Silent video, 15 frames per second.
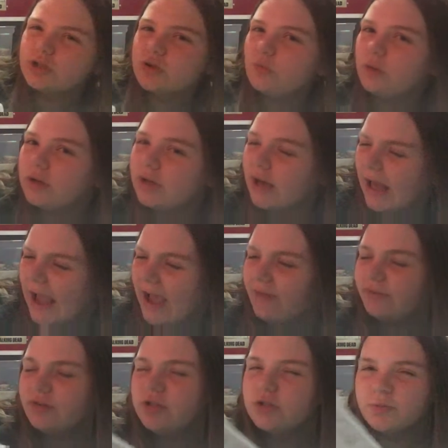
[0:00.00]
get one and a
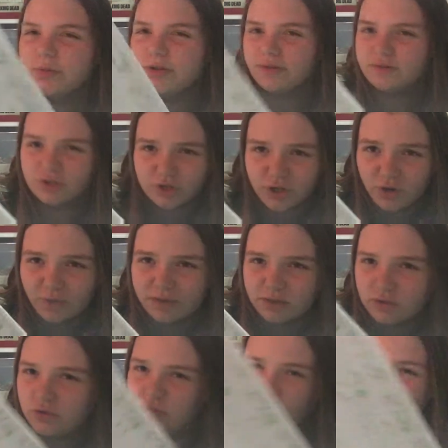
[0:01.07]
half inch, but I've just always
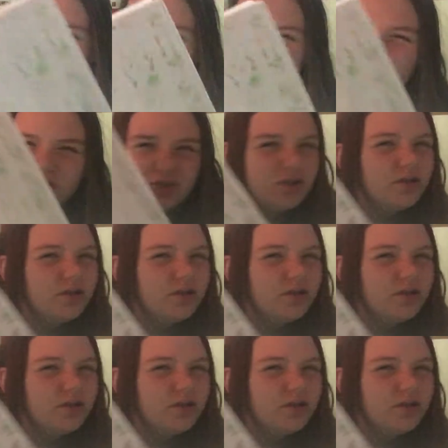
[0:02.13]
used one inch